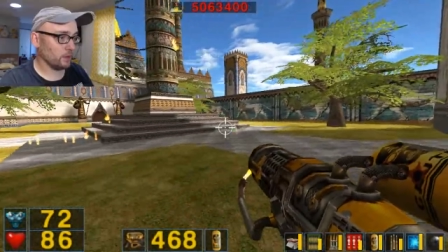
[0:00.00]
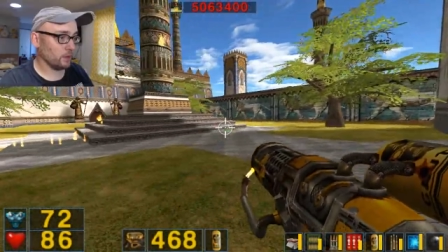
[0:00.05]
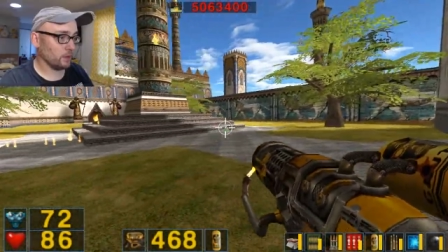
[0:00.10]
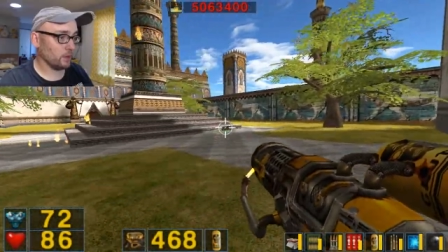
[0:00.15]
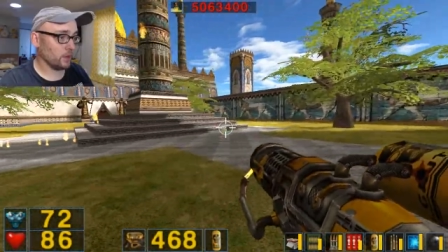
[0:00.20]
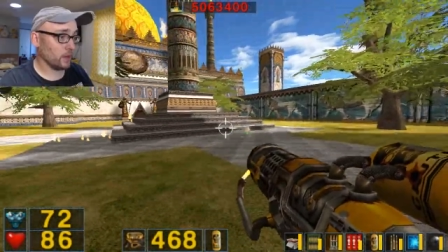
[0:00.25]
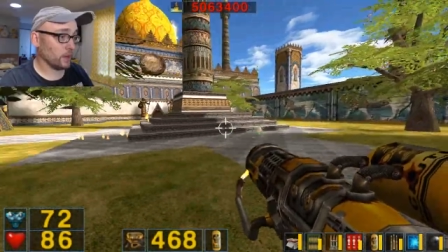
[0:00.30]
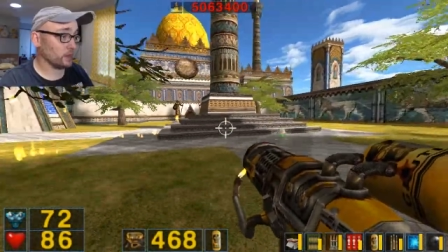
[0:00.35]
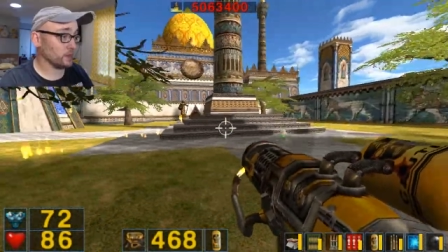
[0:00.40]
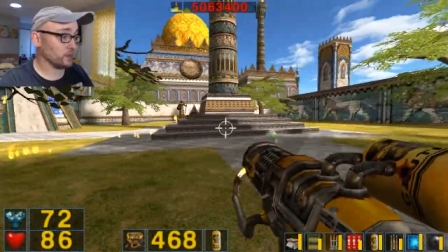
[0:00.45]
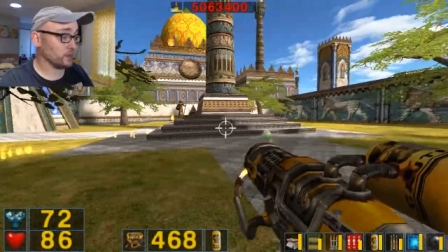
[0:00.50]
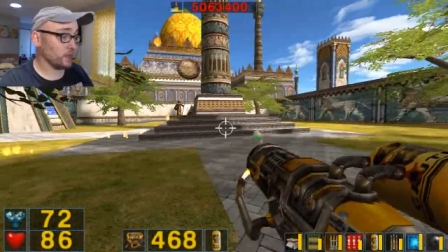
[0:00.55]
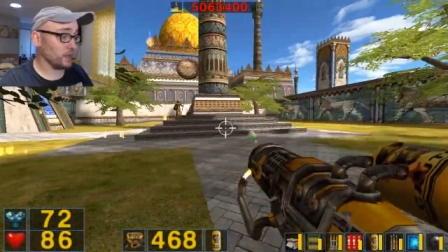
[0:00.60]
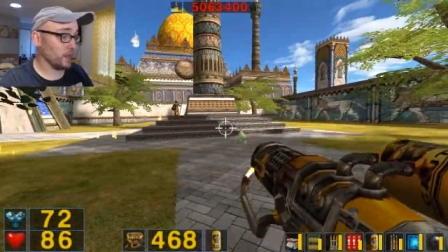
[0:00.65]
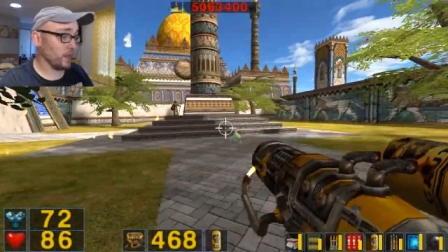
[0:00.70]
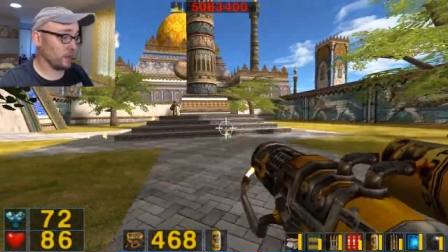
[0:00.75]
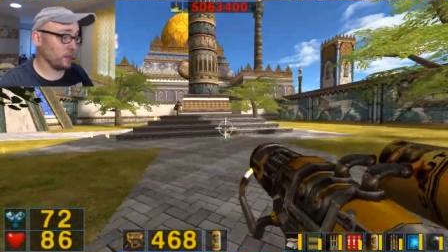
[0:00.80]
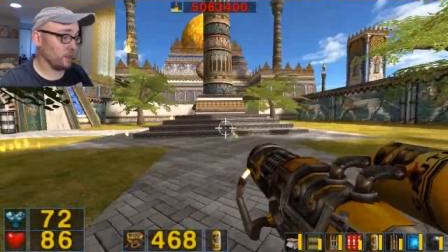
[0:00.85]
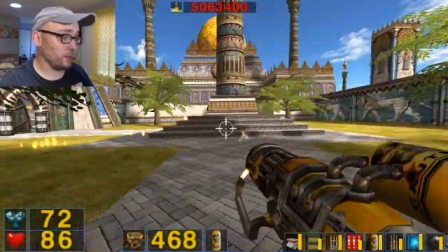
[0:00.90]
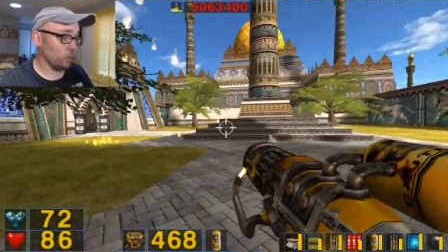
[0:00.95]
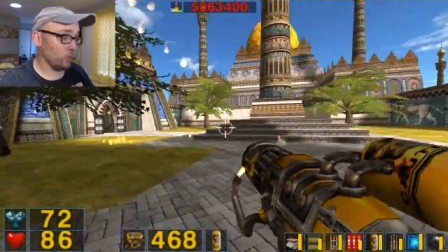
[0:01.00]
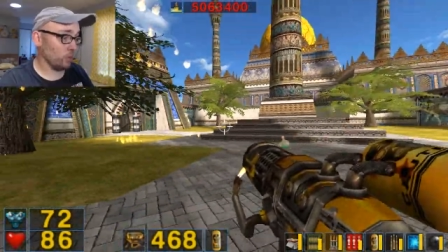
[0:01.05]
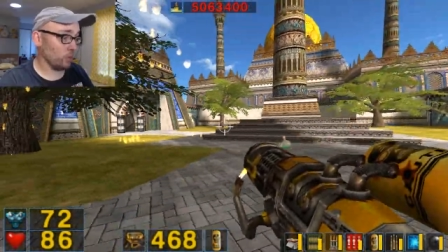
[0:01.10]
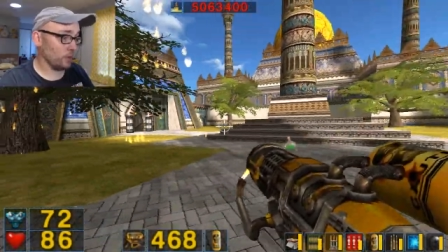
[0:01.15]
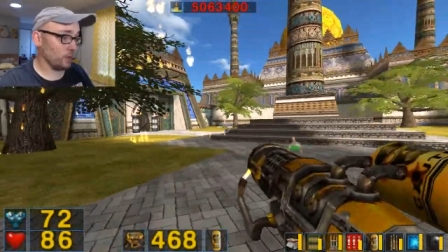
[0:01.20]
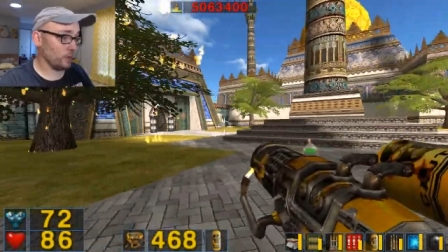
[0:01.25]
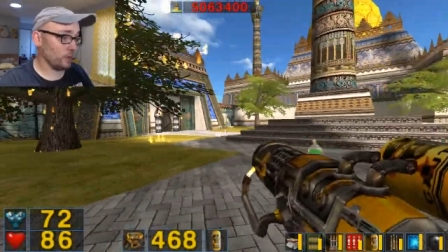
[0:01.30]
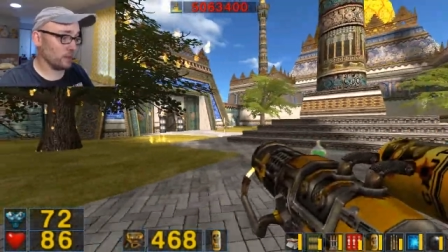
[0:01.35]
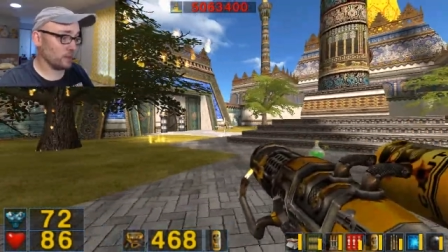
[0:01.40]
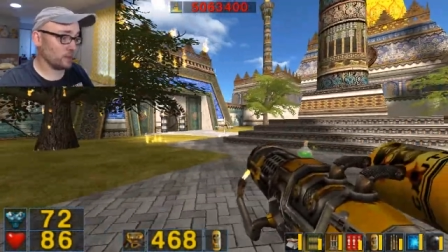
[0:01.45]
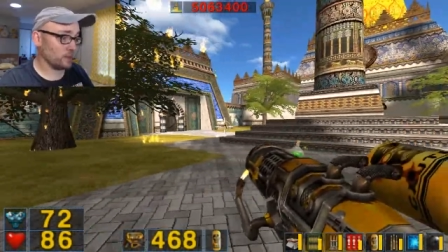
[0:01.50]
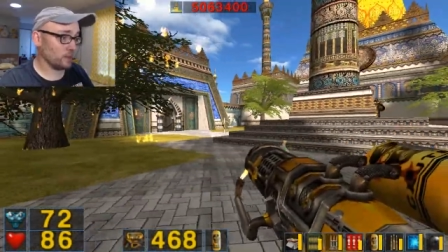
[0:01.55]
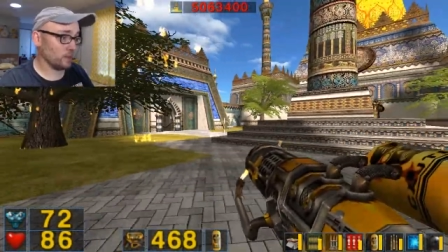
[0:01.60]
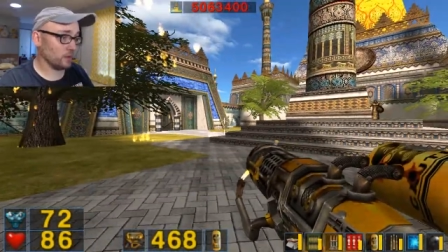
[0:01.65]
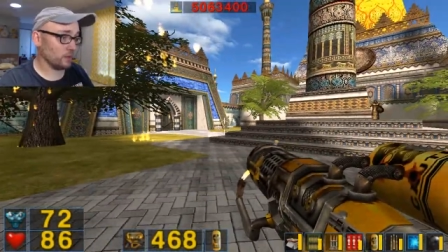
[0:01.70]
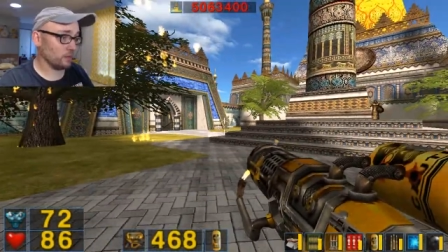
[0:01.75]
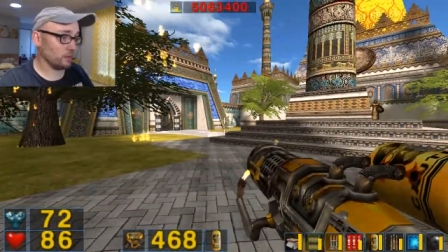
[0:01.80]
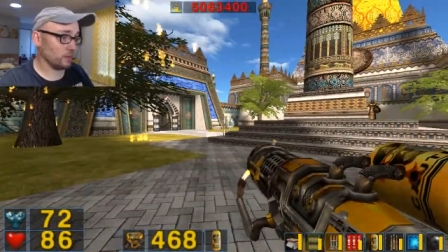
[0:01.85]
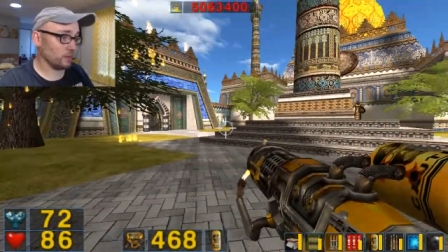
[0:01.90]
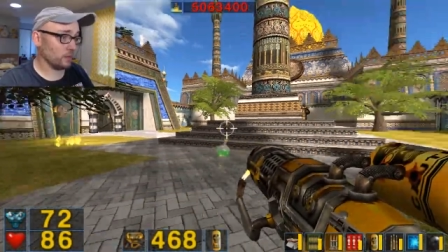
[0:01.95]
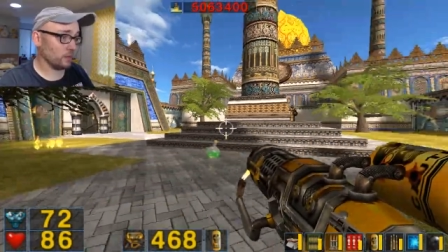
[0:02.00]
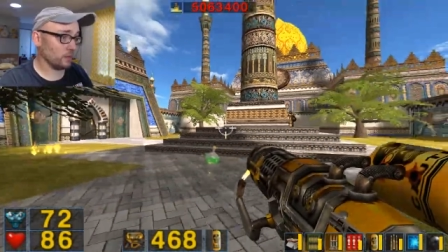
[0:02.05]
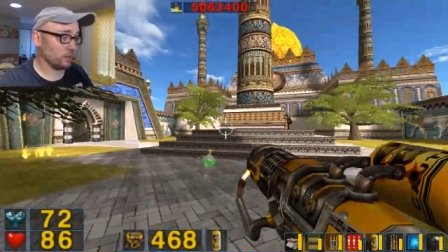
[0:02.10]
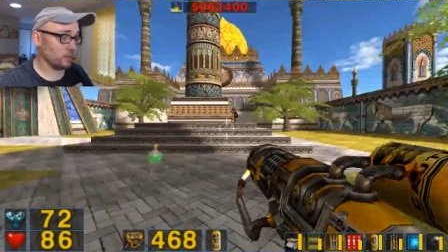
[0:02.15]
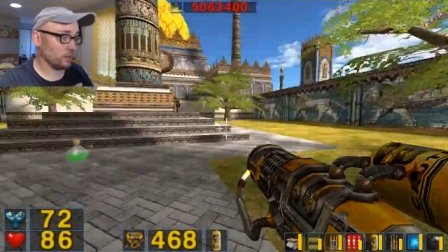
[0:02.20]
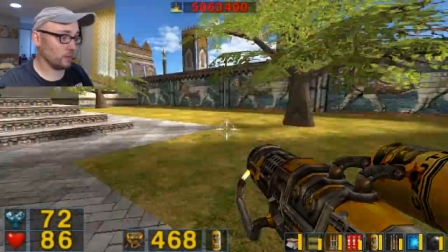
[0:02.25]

You're not going to send any more in... That's it? Really?